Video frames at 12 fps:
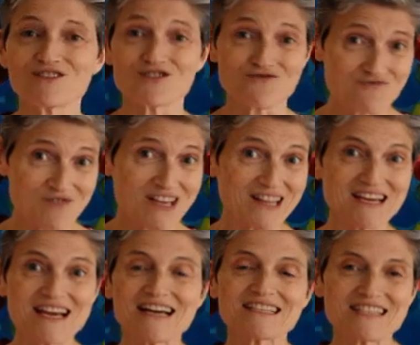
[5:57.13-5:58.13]
to
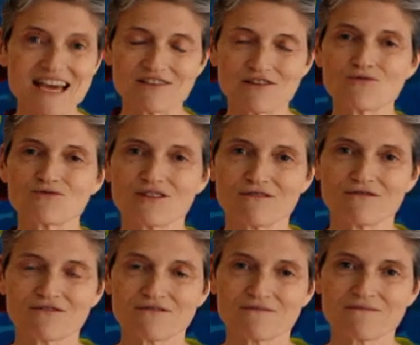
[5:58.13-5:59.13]
really take note
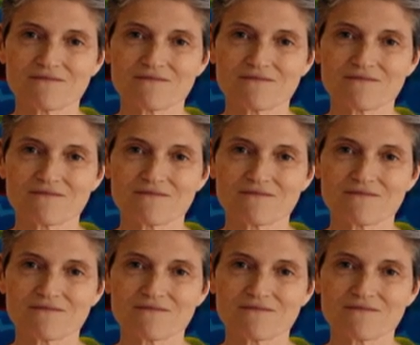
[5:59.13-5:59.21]
of.